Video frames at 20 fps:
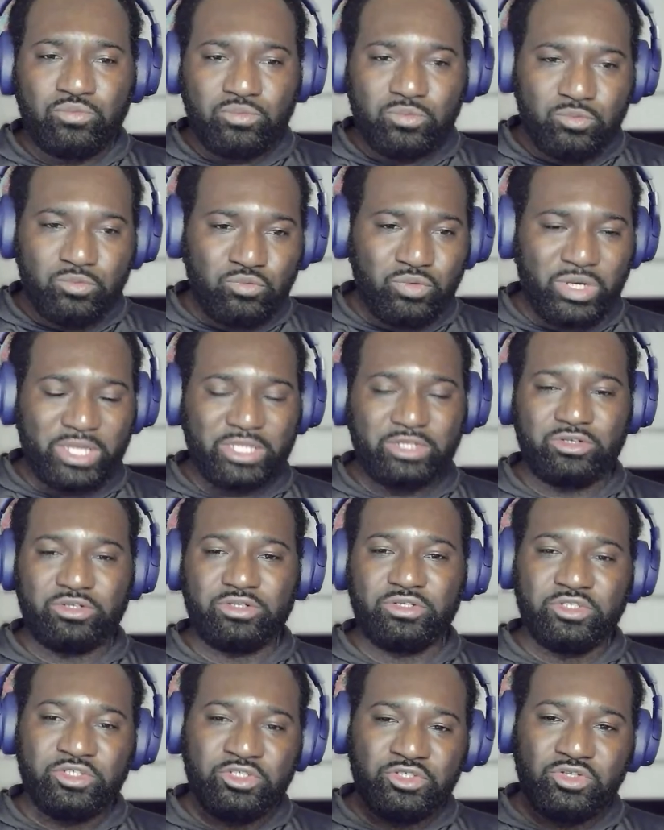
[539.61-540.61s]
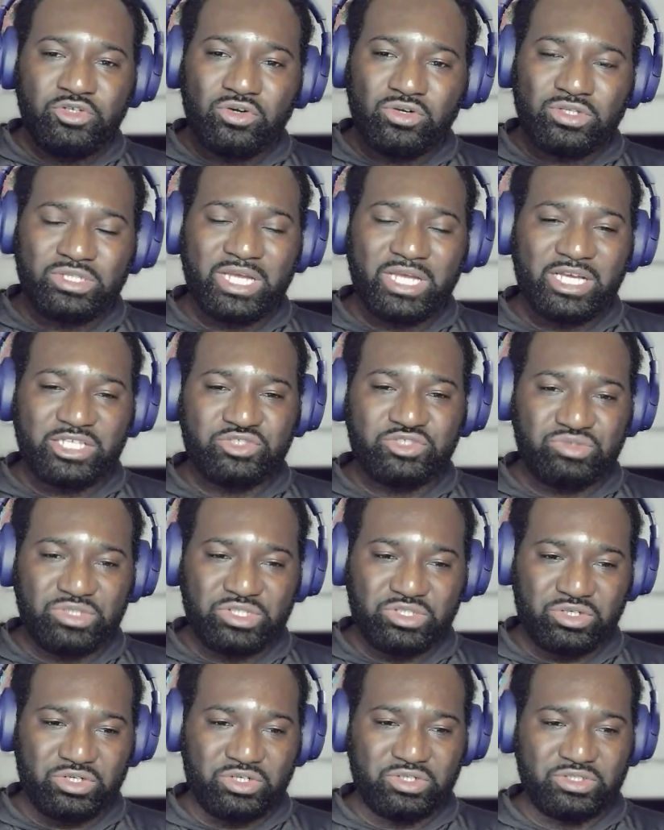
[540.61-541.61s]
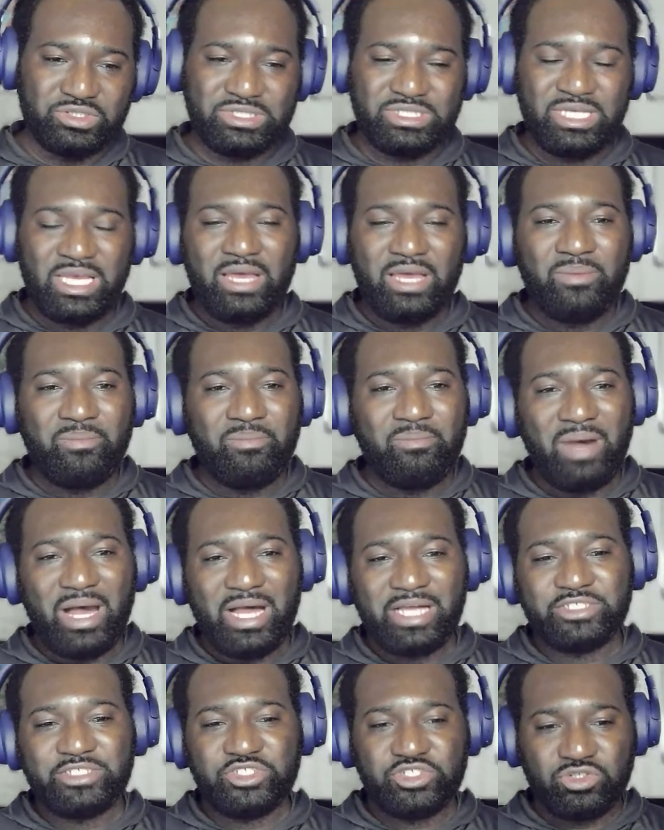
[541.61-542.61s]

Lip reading: whether your tax returns match